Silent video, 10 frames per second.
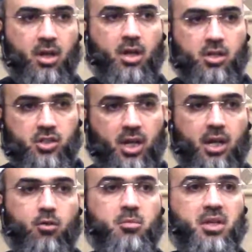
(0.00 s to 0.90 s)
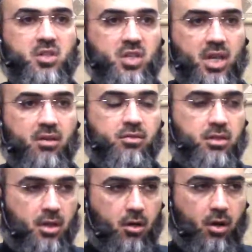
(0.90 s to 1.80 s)
inshallah will be
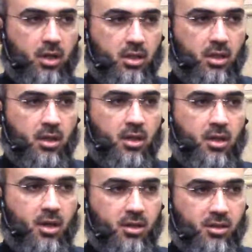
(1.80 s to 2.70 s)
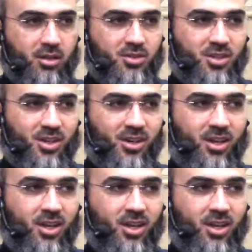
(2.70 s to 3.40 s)
received already in the next year.